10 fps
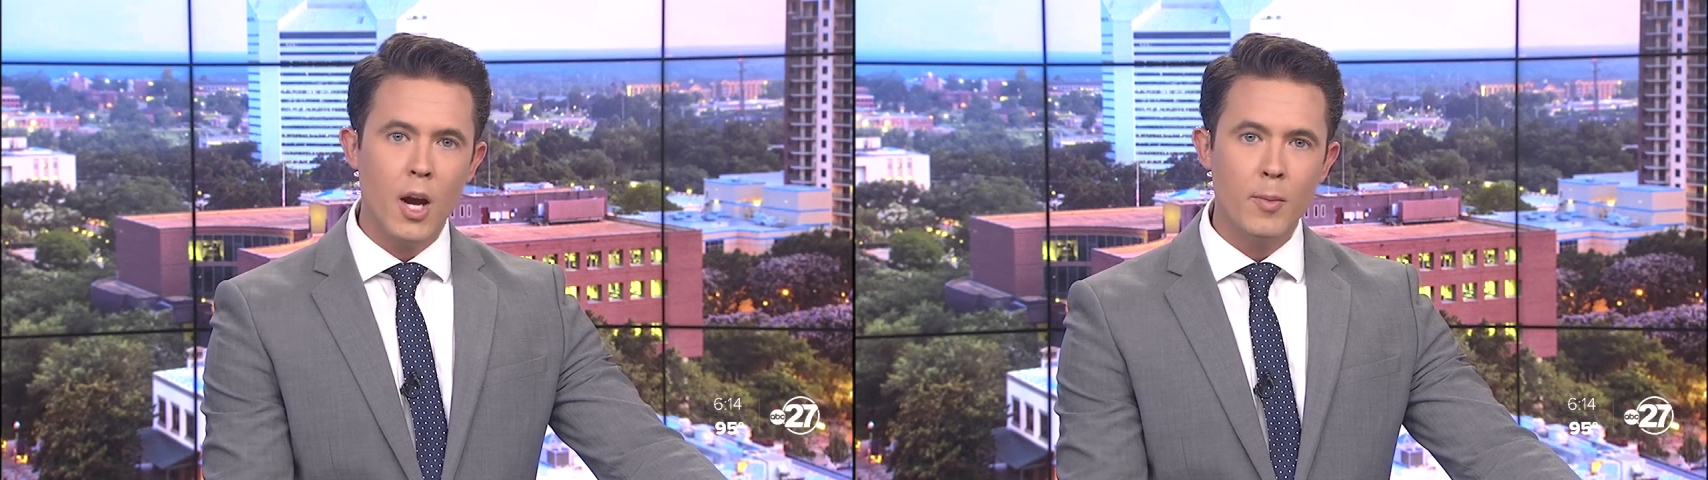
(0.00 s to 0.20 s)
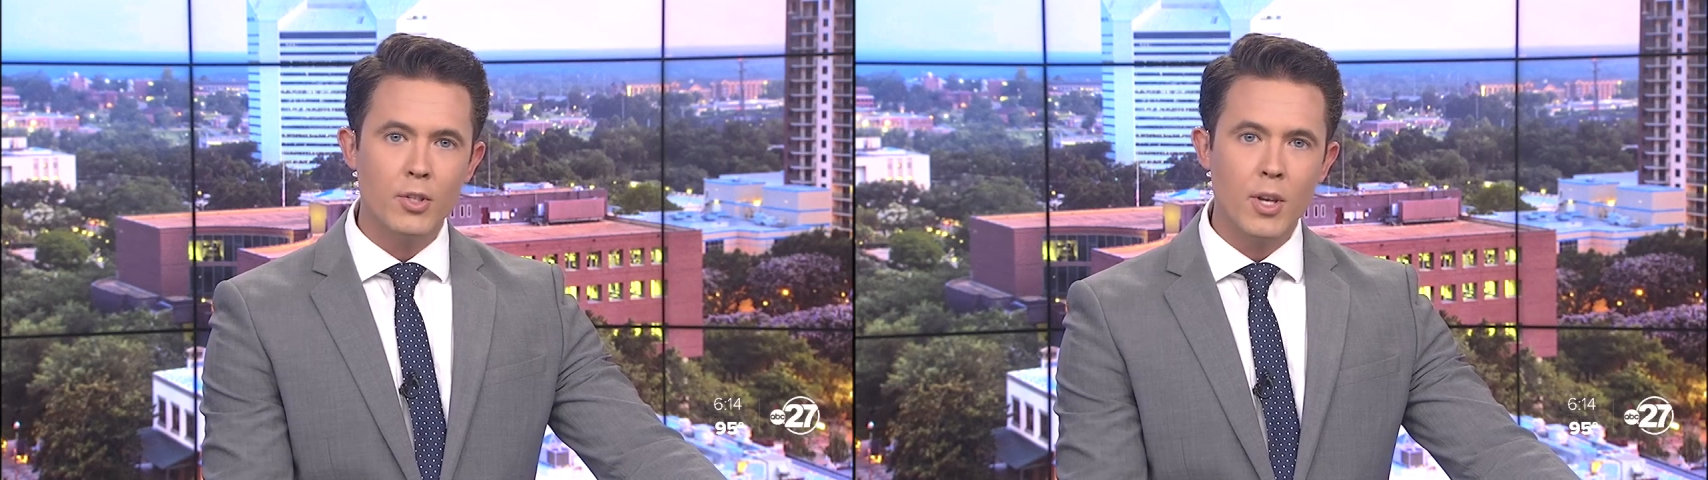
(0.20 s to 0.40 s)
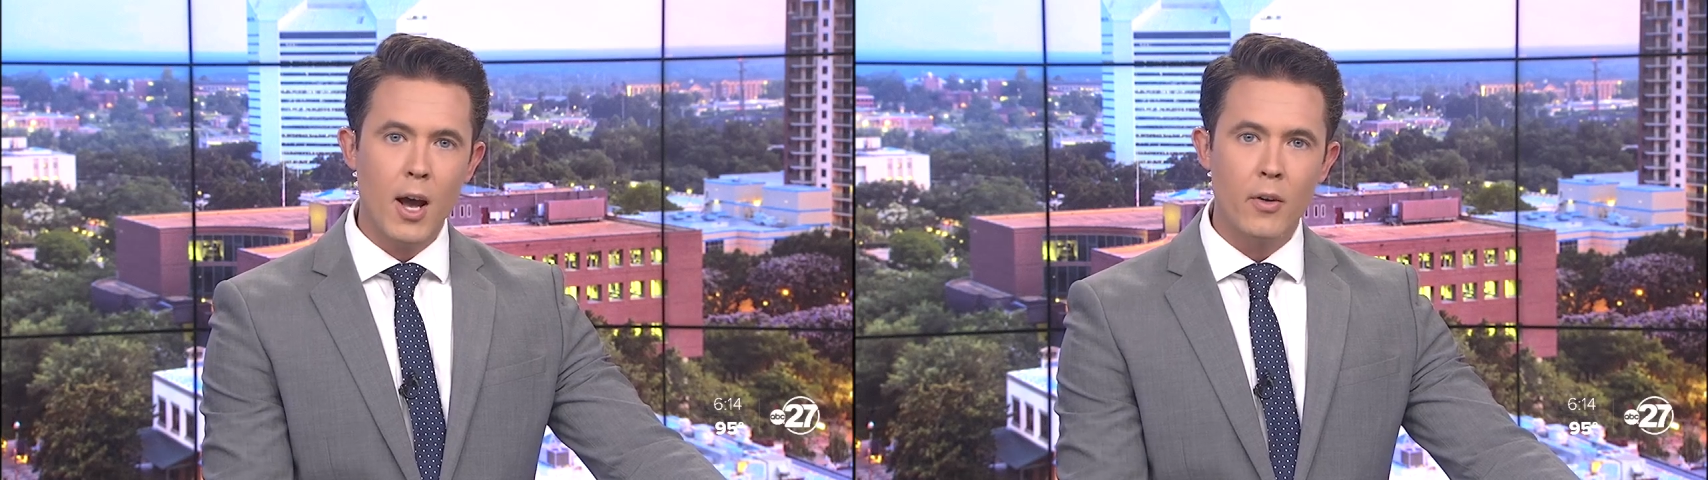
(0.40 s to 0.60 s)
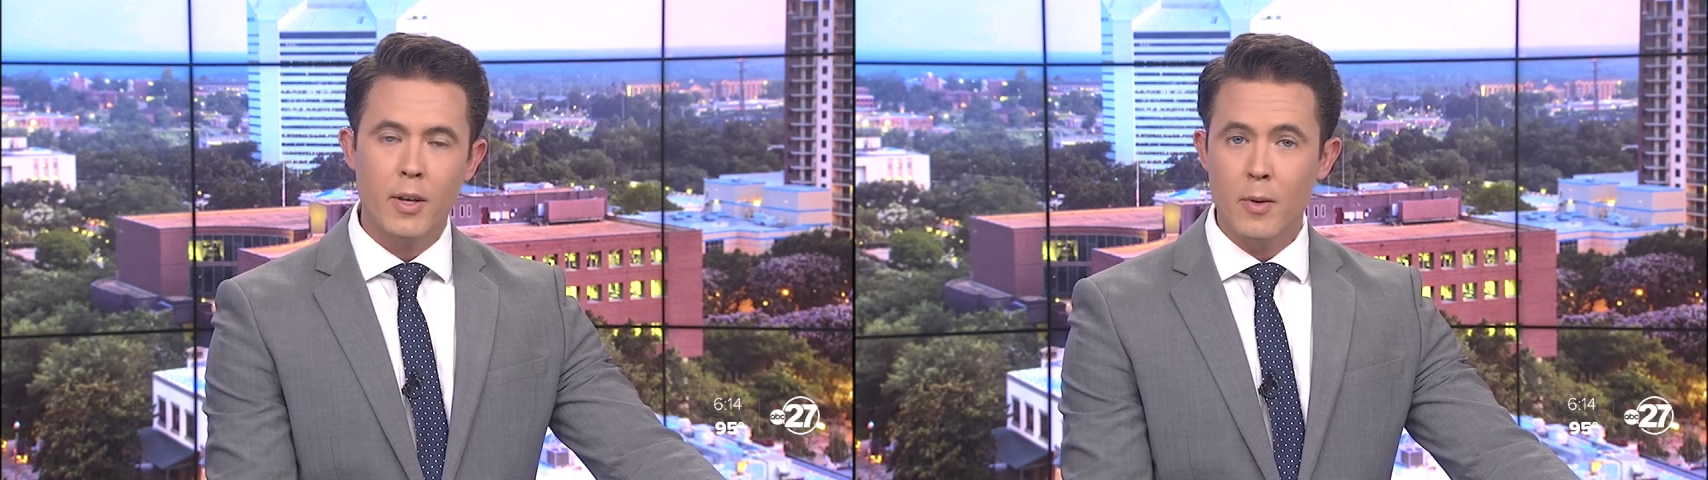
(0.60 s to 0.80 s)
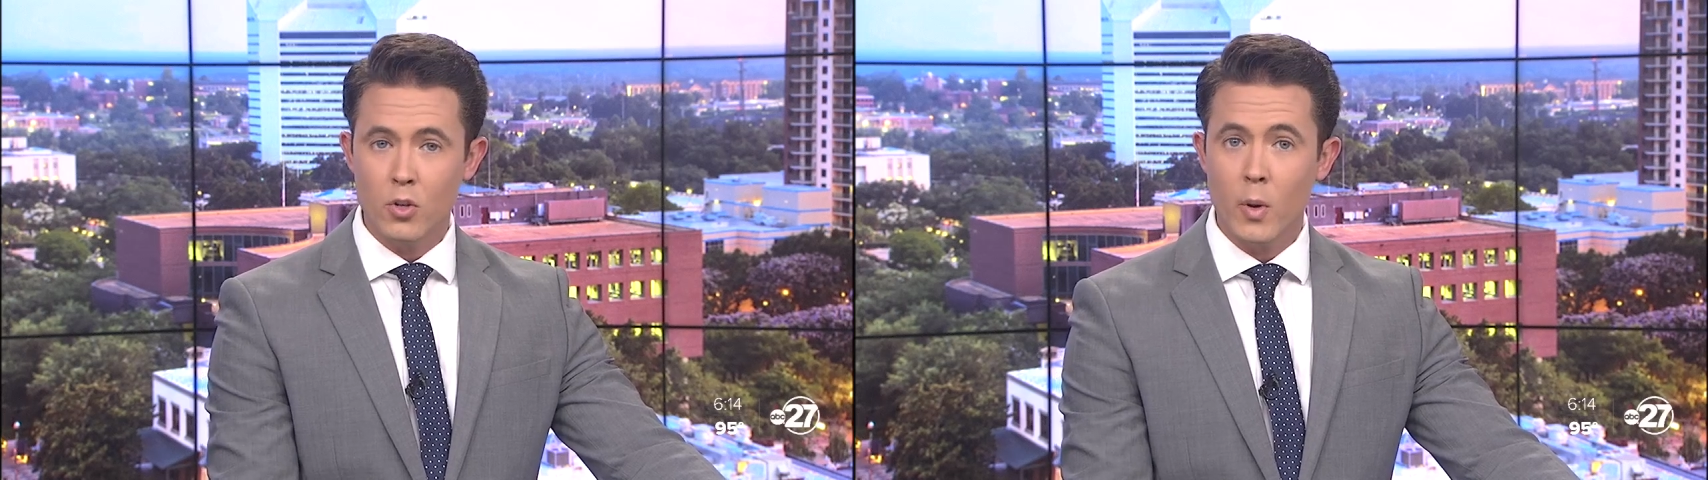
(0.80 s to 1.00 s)
Thomas
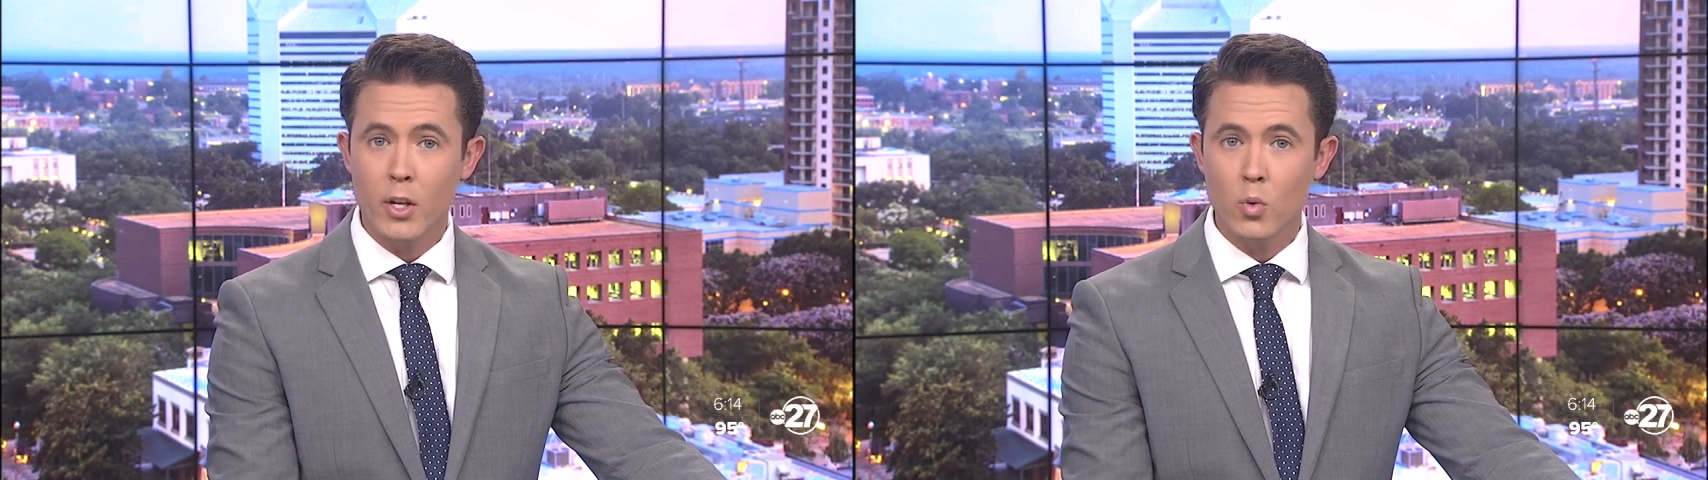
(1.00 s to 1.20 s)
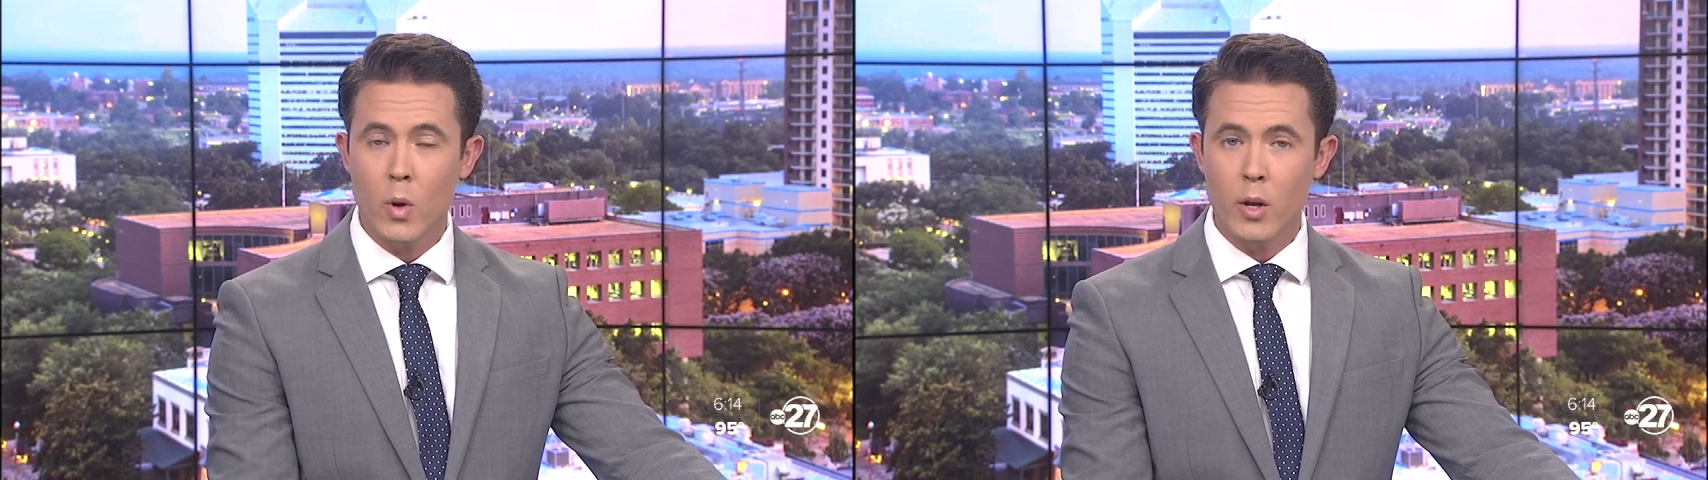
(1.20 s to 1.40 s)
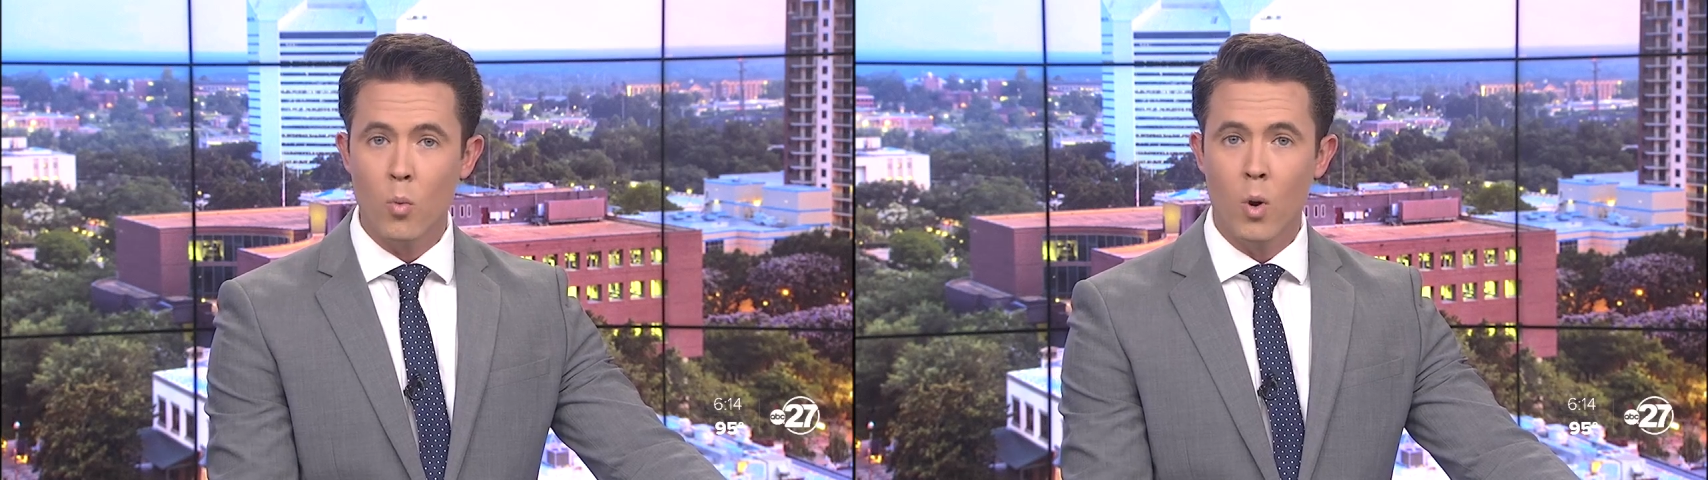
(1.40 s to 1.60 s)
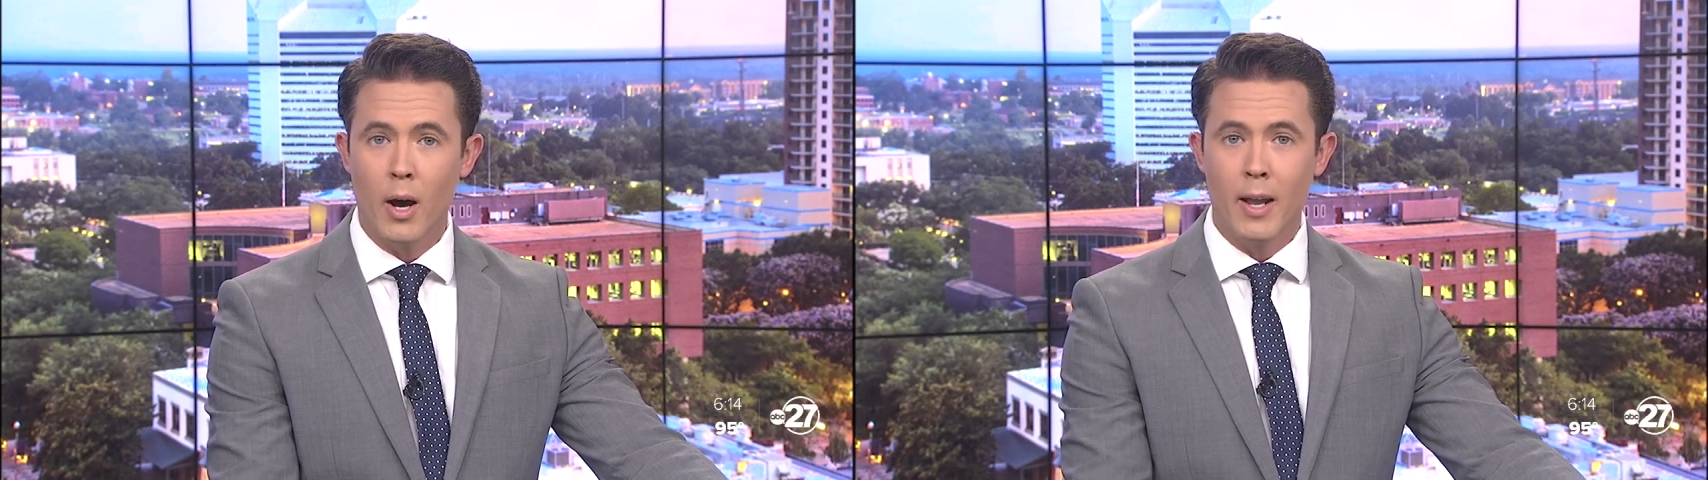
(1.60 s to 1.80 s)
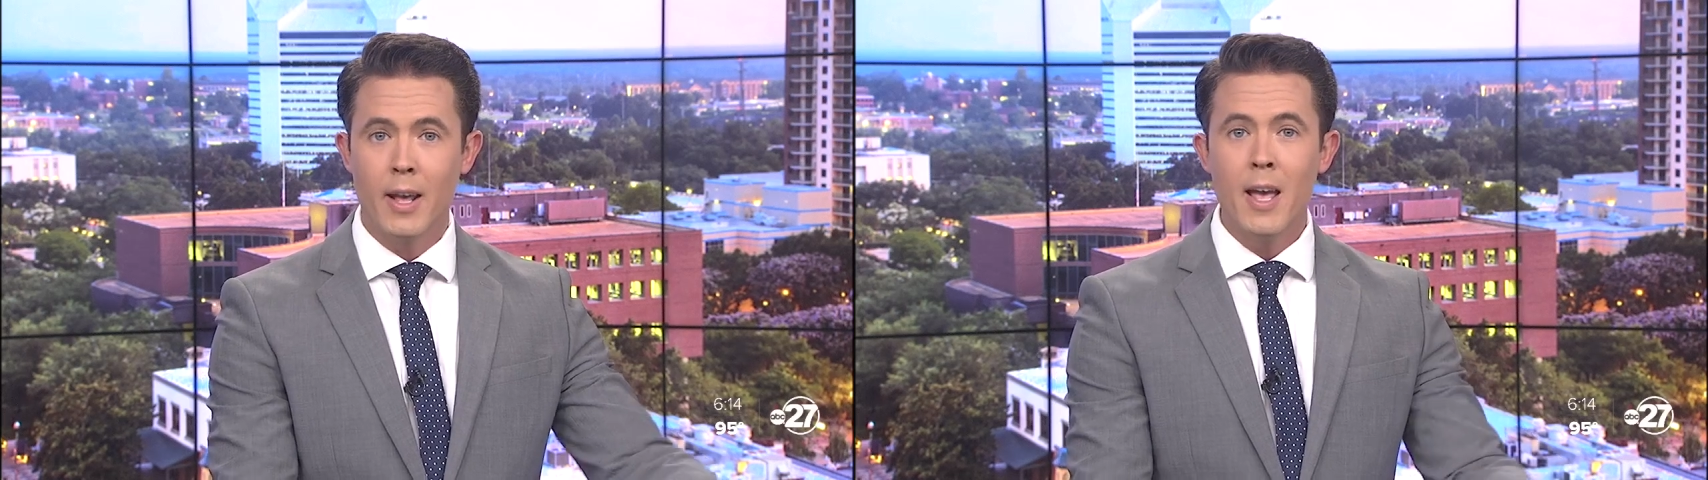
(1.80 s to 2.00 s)
County in
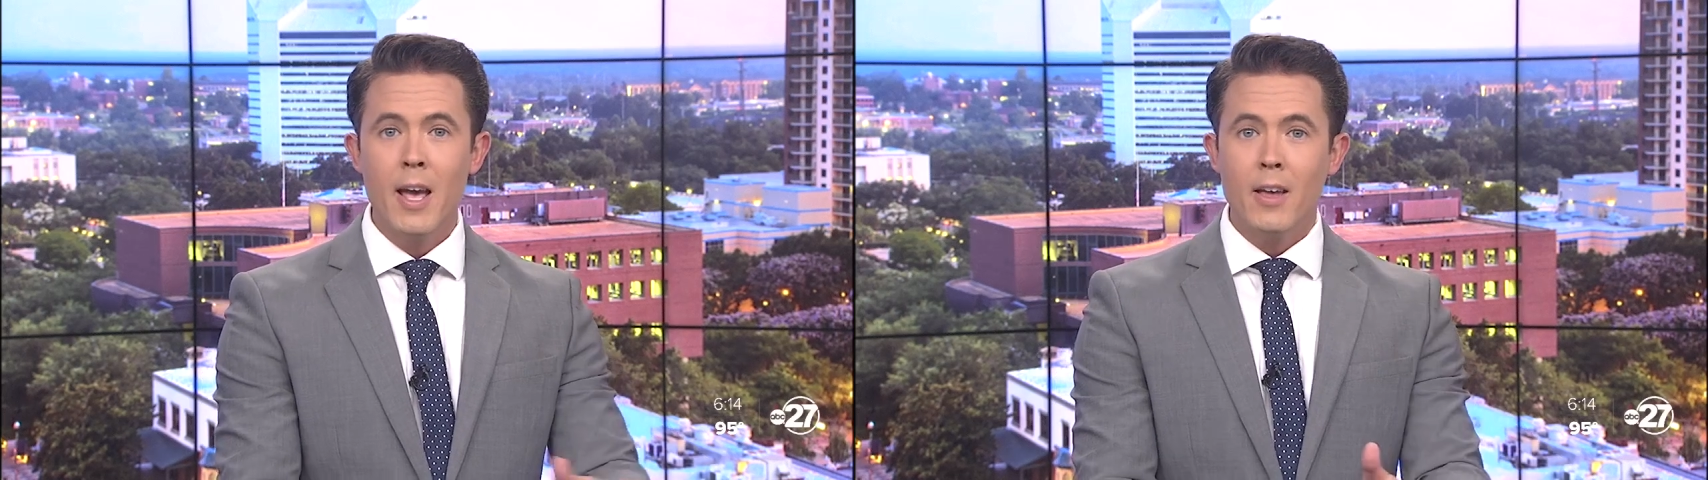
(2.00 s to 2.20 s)
2021.